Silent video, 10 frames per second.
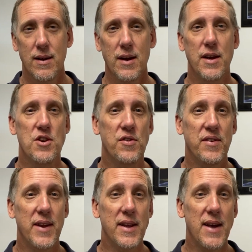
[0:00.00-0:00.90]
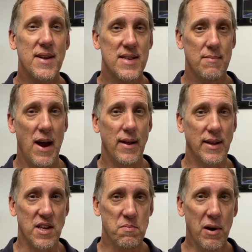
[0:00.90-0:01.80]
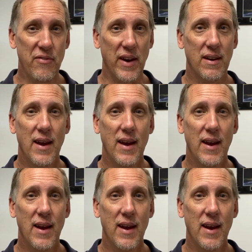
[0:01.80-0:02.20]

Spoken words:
And you state that somehow like this. Perfect.